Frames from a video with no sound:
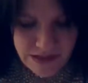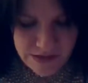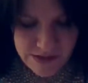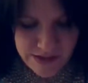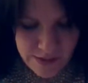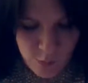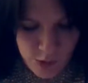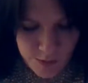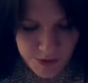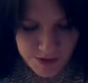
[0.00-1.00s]
Here I come,
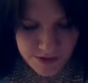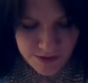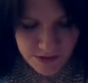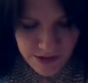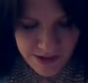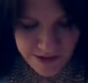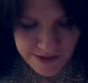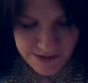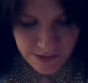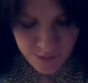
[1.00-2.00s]
Walmart. All right,
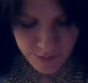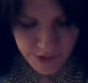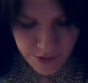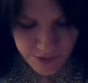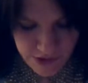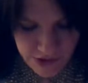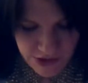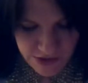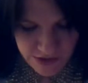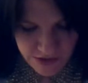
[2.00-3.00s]
here's a little
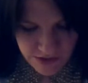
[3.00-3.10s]
brooch.